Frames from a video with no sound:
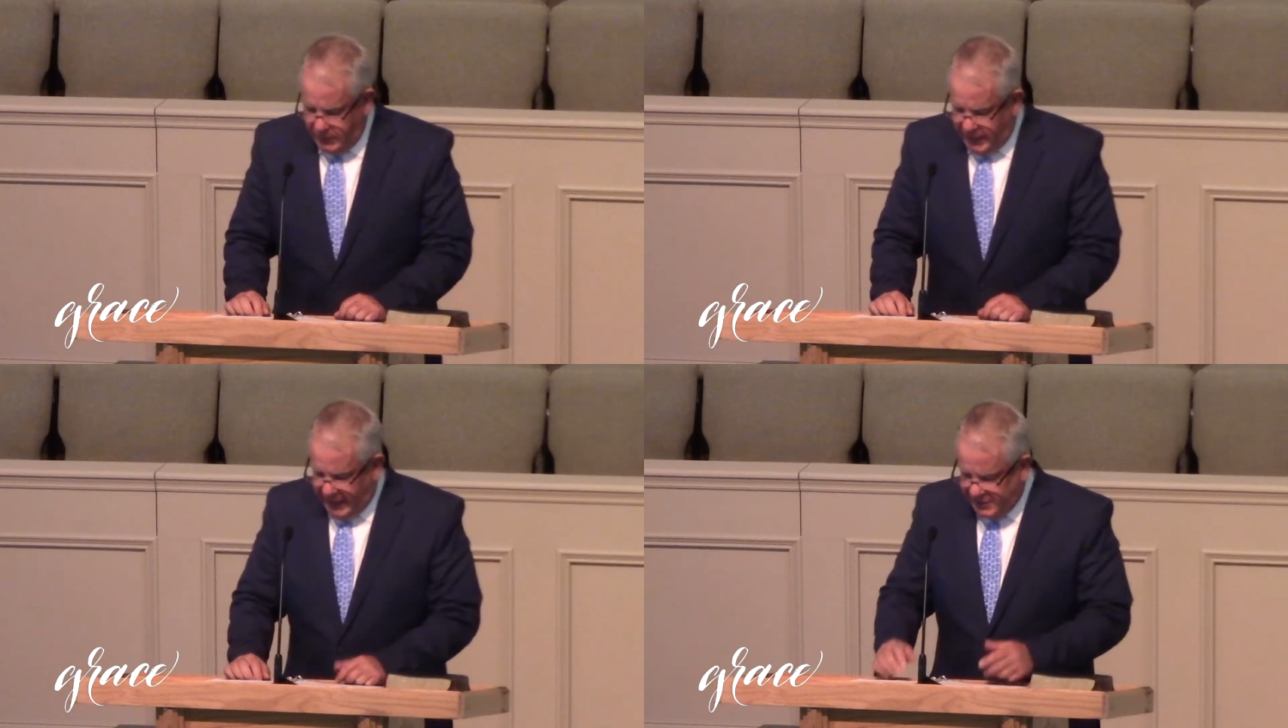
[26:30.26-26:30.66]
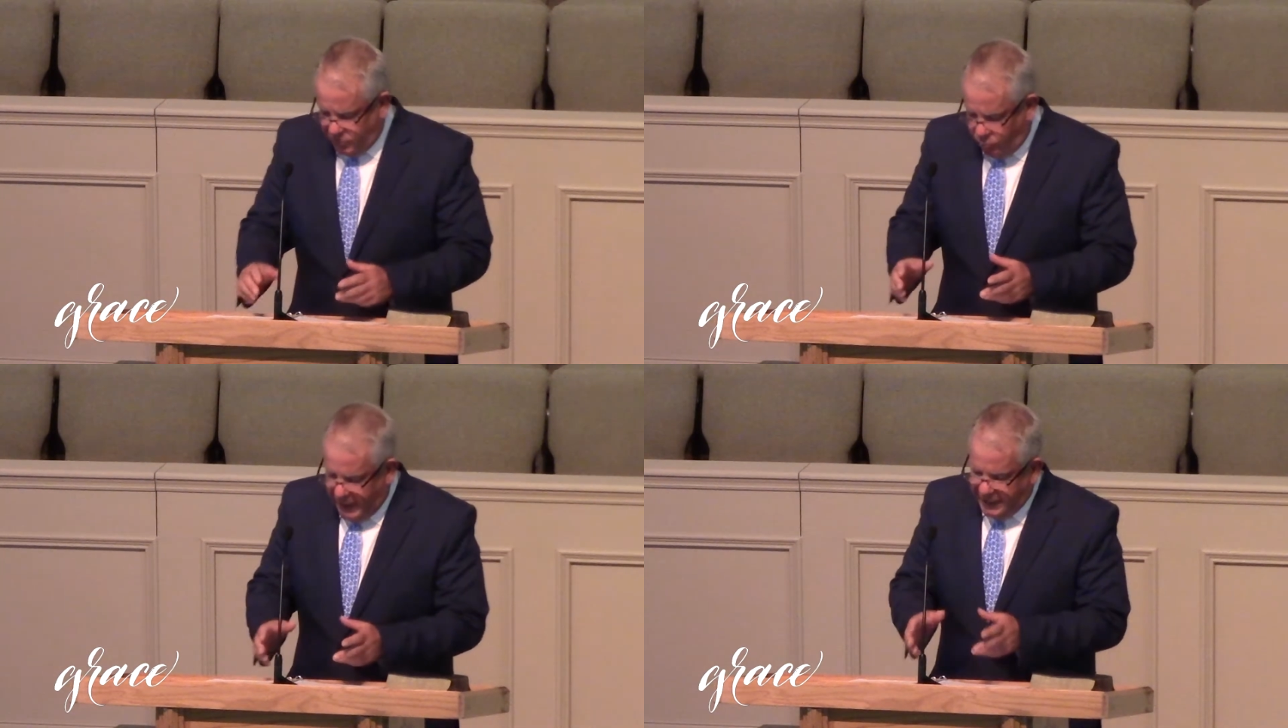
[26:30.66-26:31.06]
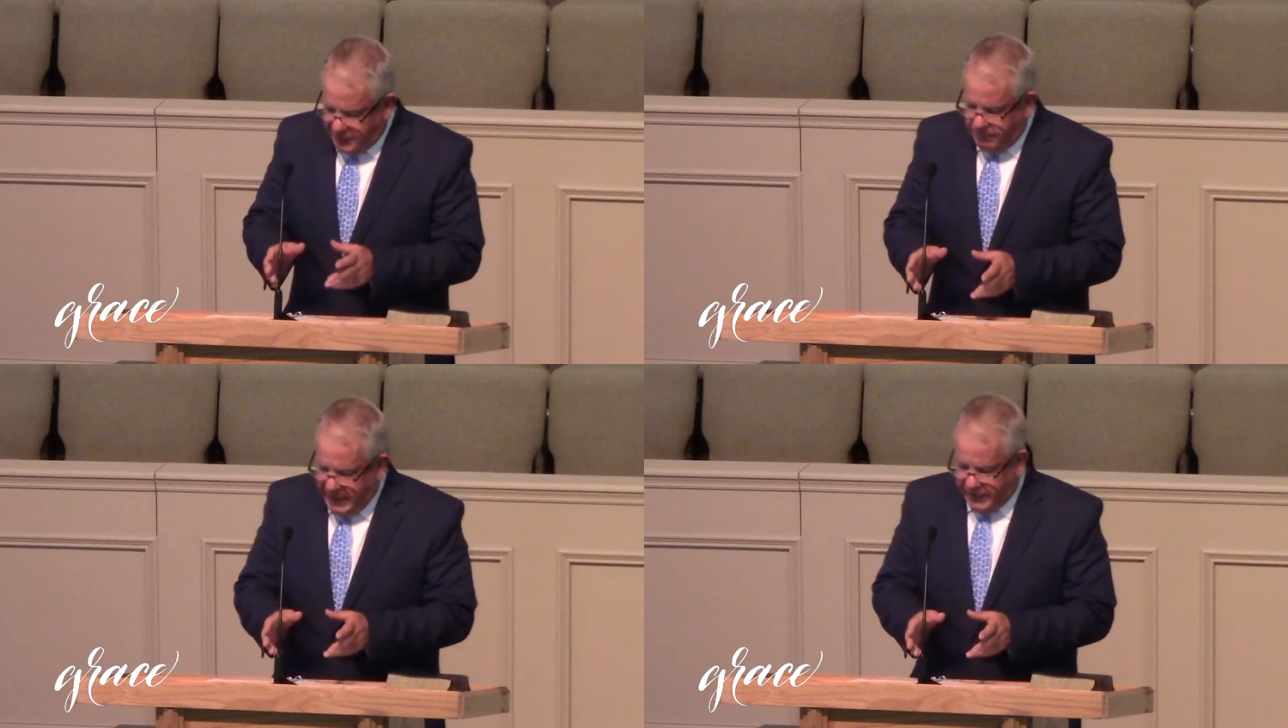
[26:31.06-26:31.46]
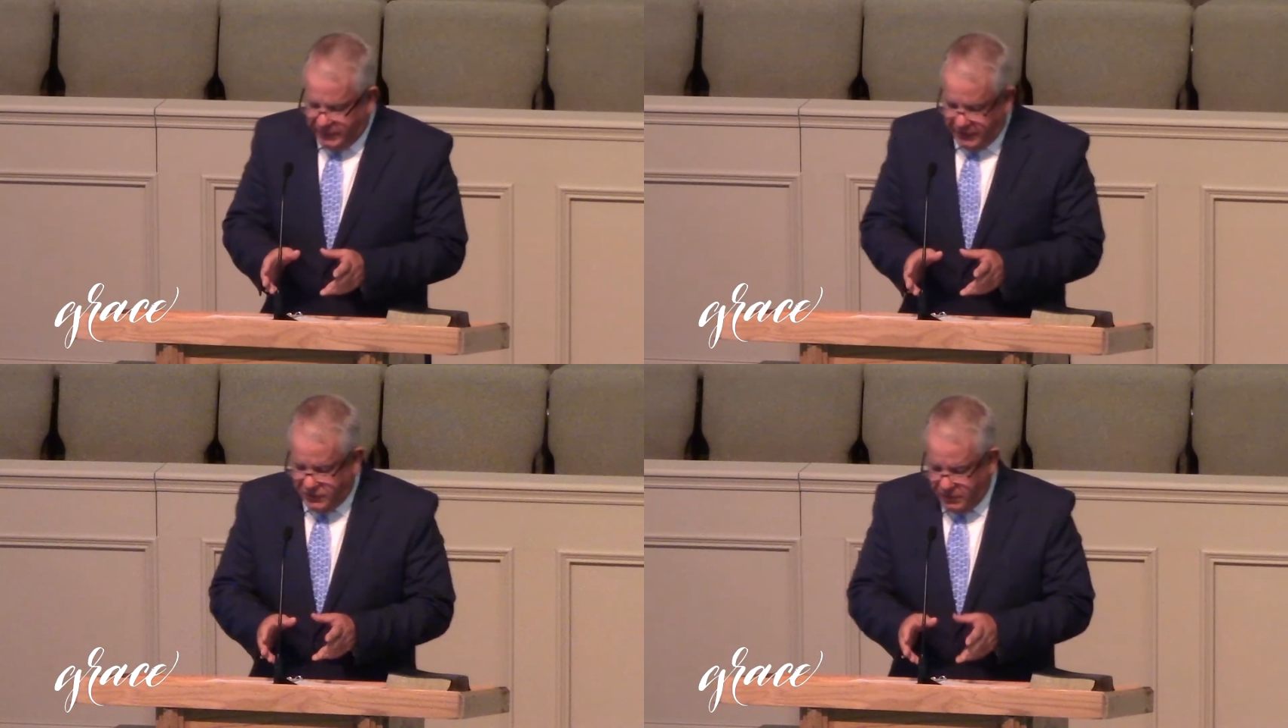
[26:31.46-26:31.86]
as a way to make
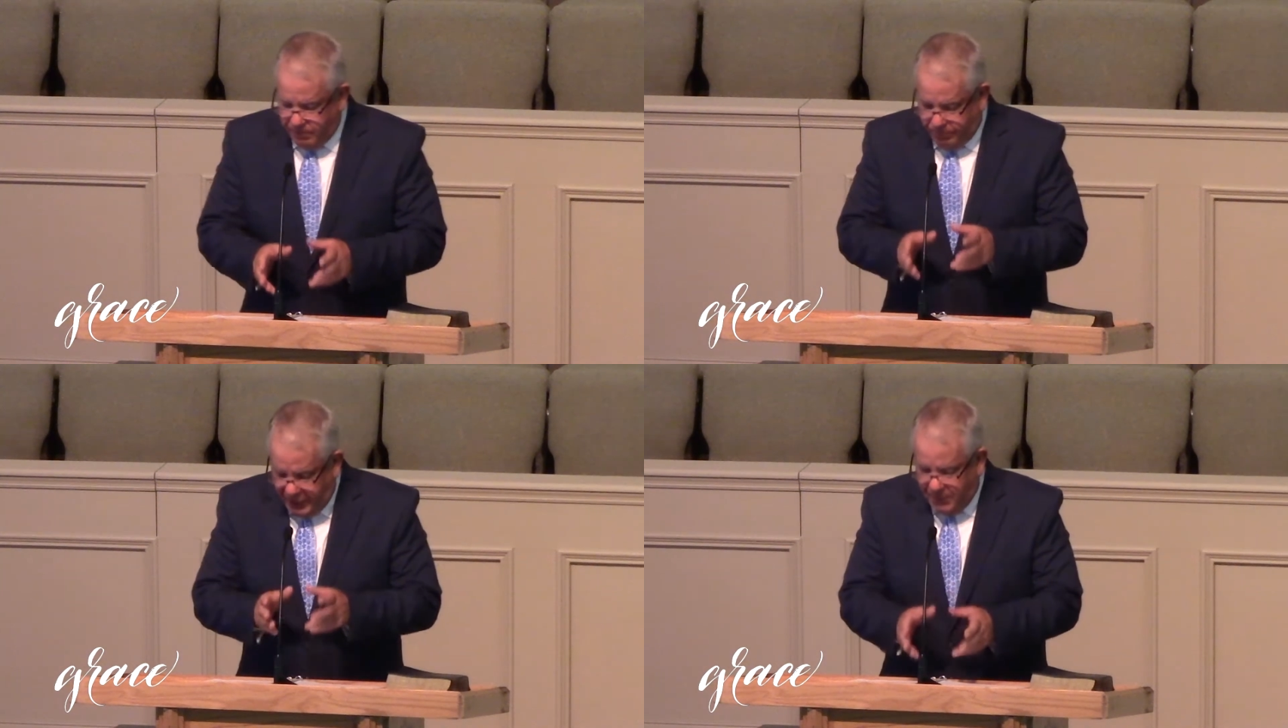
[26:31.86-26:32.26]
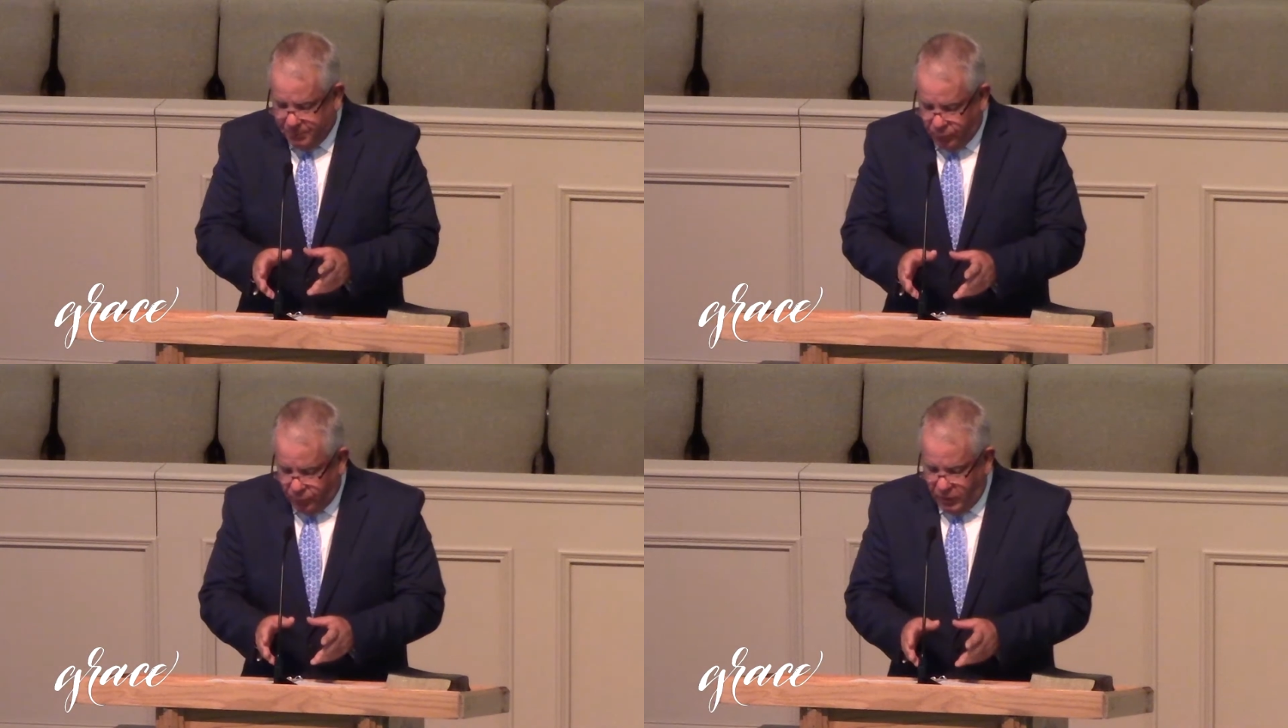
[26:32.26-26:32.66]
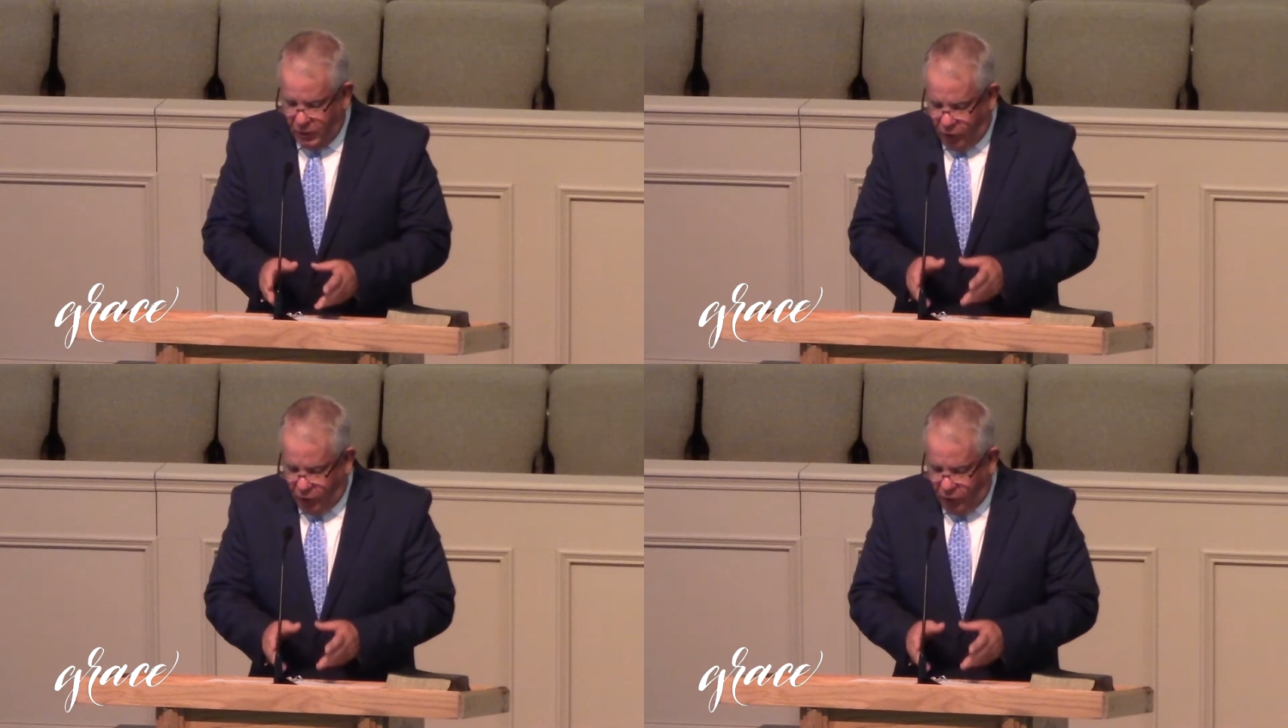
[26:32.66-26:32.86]
these people